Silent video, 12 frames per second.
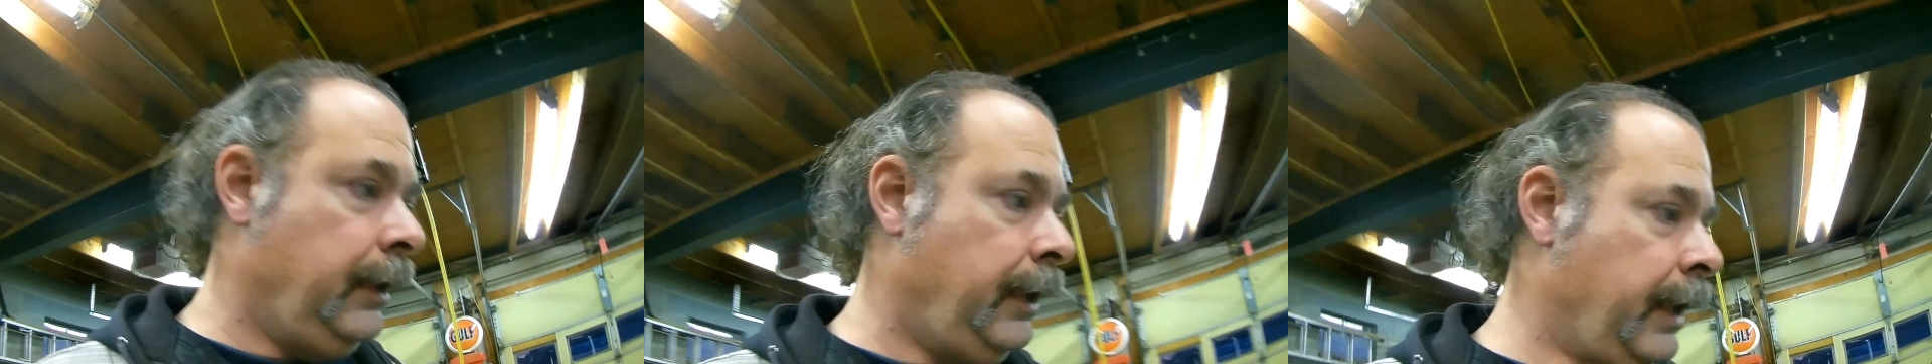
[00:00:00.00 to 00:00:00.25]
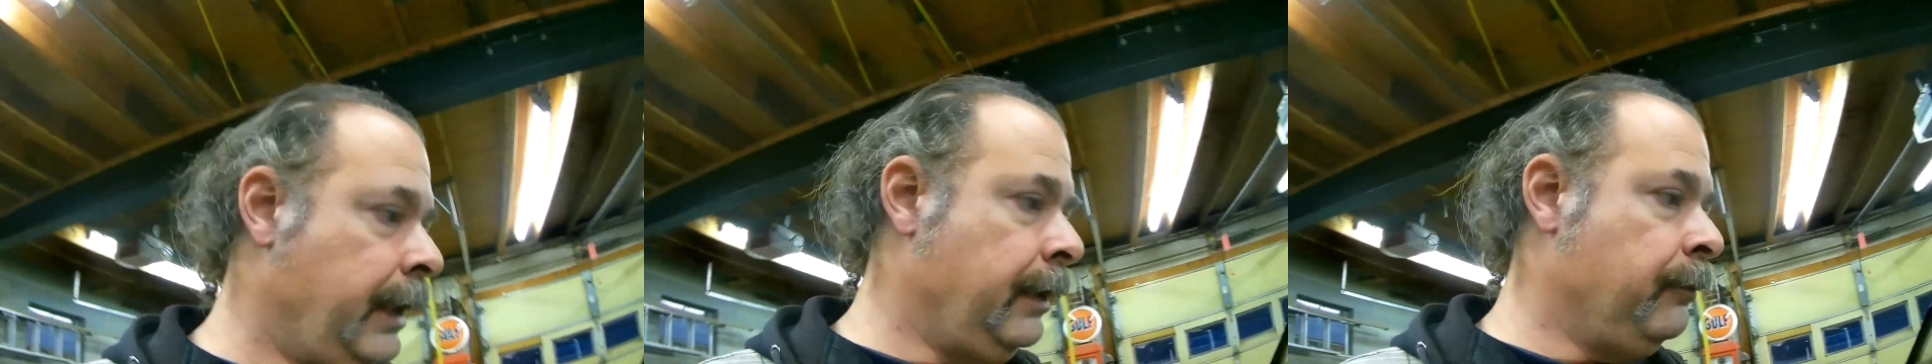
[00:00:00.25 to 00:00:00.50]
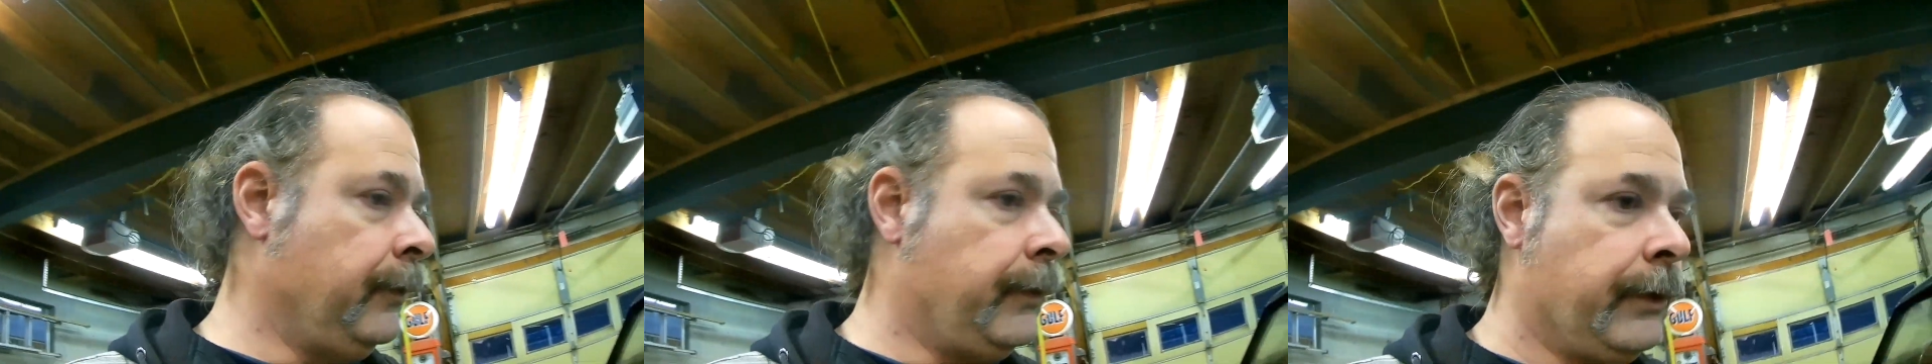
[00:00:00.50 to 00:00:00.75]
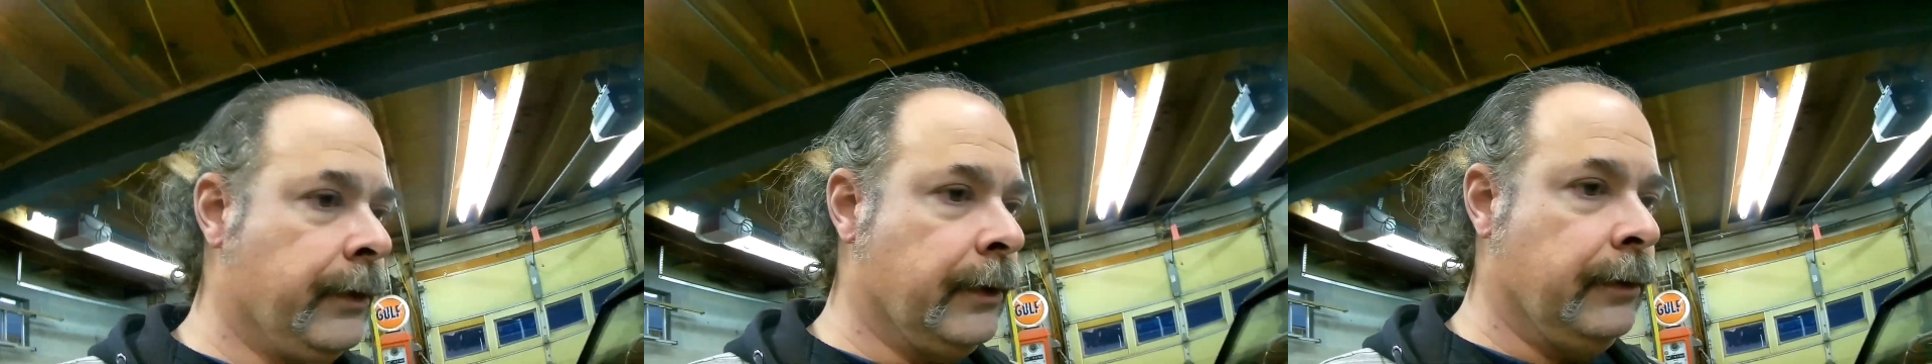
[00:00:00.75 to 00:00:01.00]
and then we'll
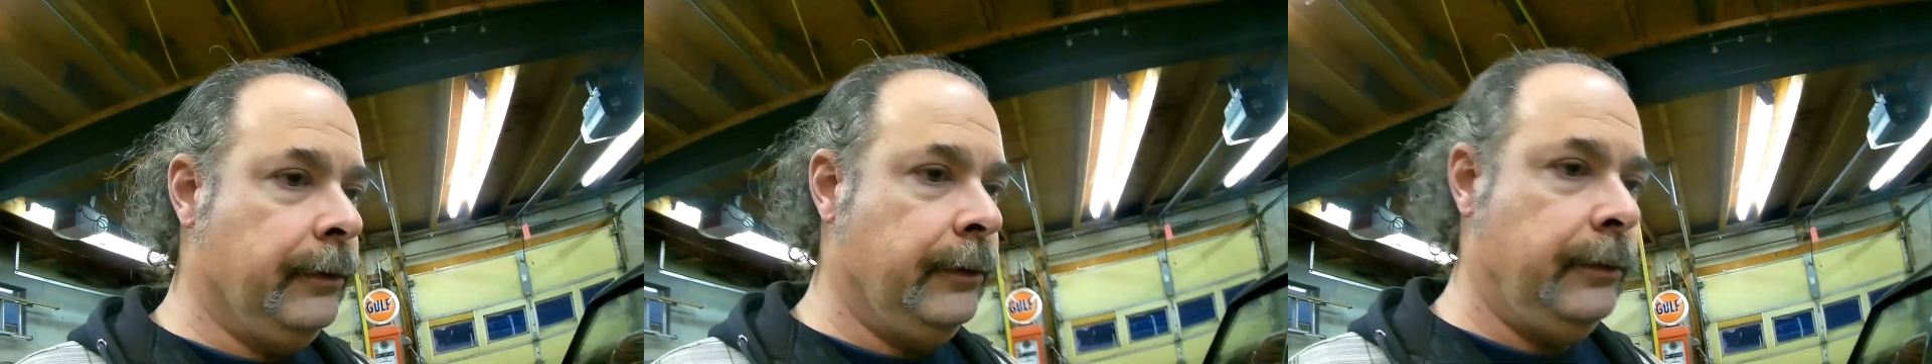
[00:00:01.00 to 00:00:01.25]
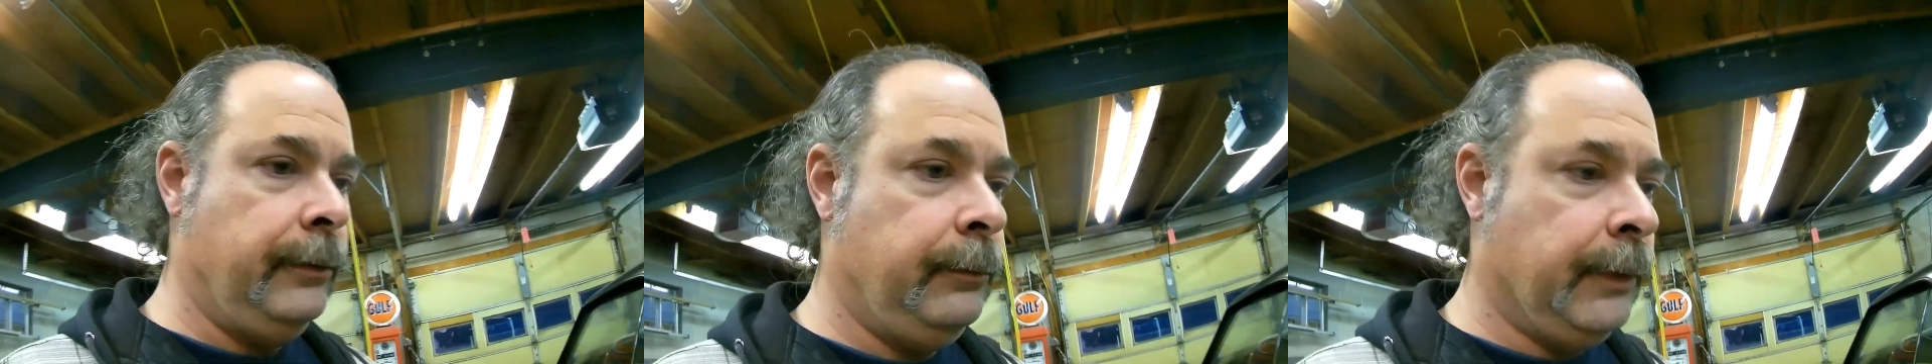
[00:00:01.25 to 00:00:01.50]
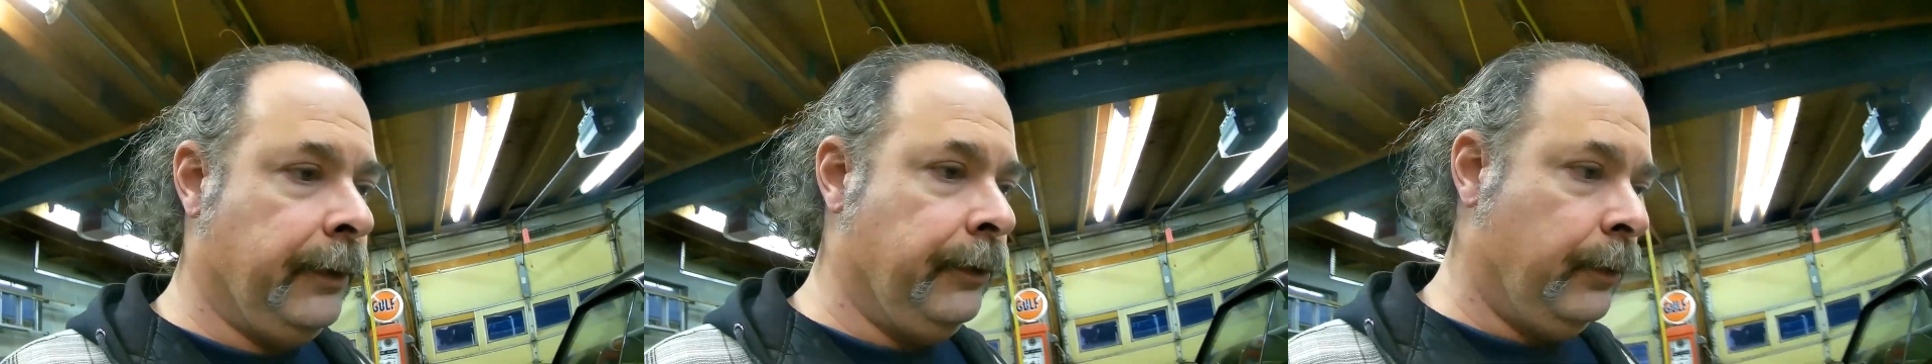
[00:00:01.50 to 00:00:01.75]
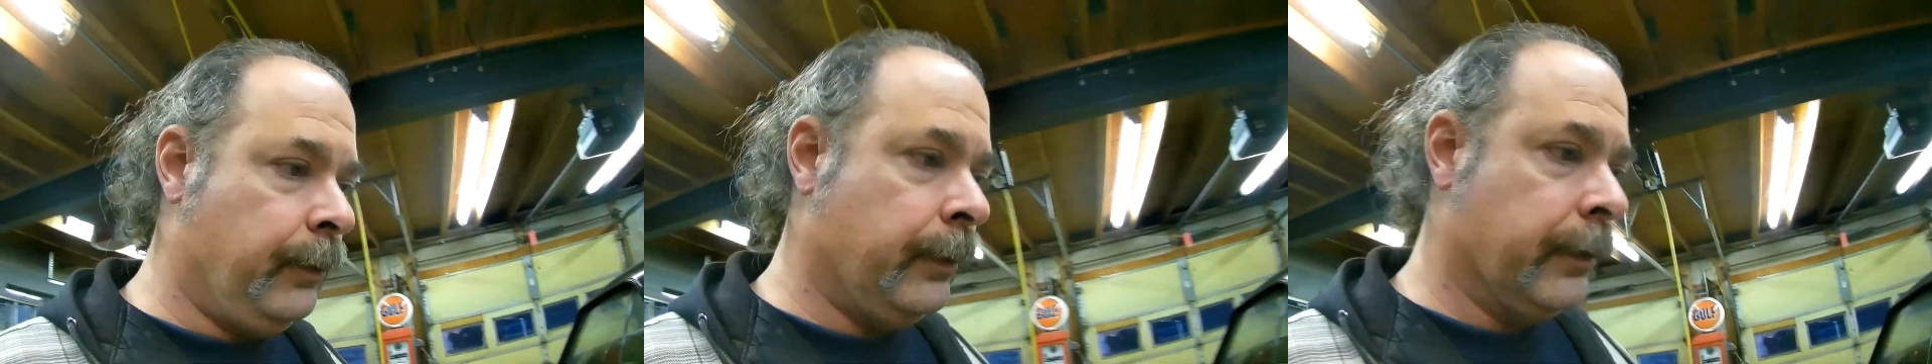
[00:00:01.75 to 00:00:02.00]
start welding the
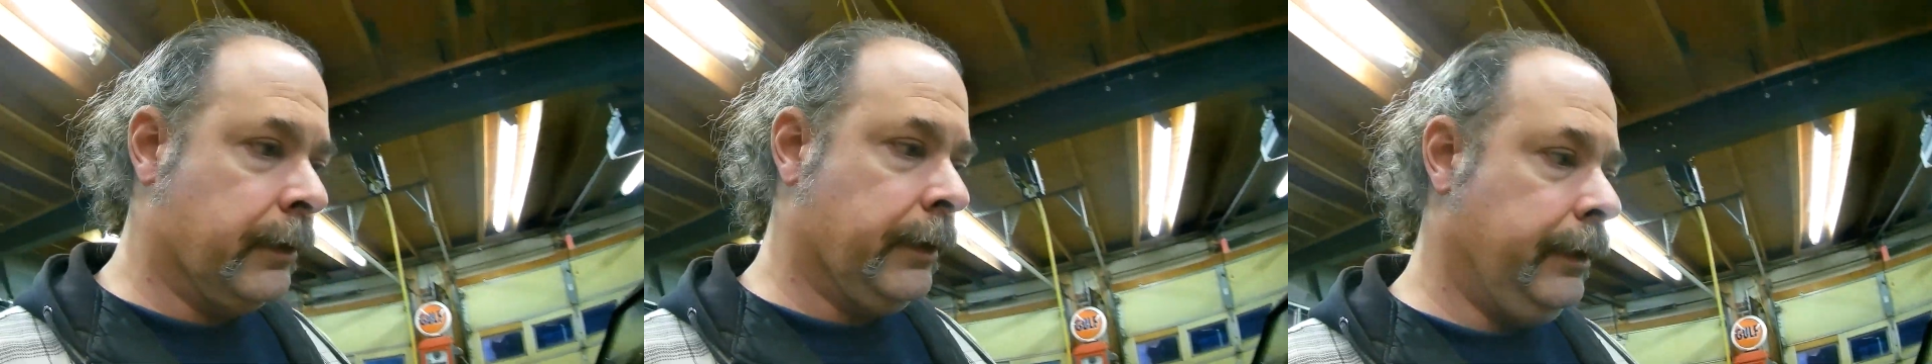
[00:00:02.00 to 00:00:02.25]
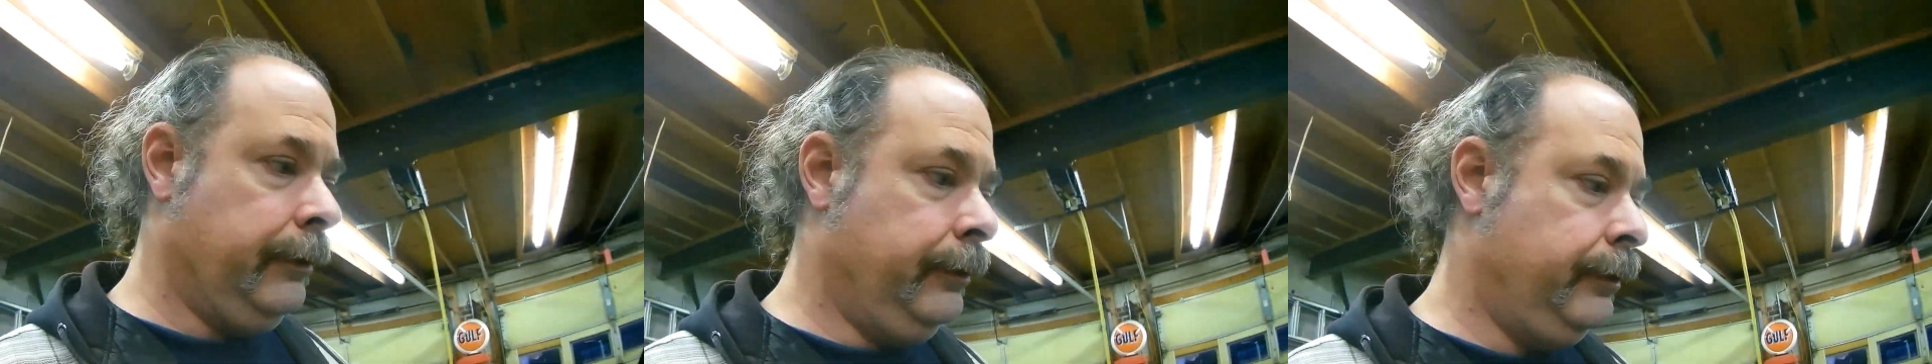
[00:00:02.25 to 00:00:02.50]
quarter in.